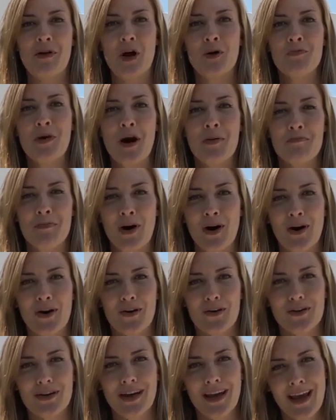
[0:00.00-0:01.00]
Belmont
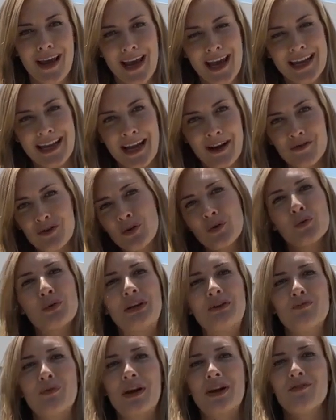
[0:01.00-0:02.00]
Park. Now
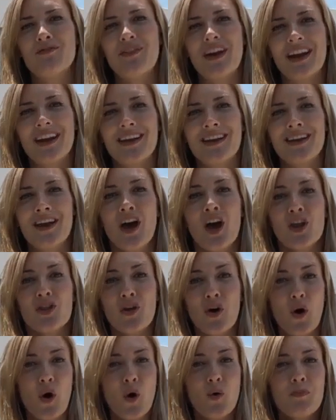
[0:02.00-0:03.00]
newly renovated,
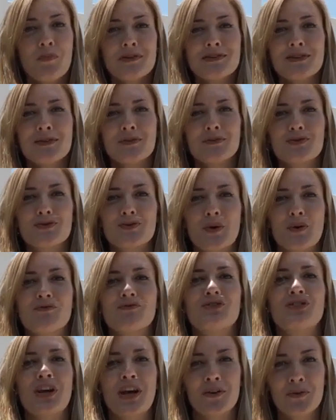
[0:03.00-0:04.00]
the hope is it'll
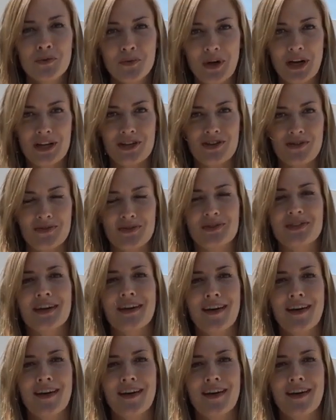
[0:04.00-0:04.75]
serve generations to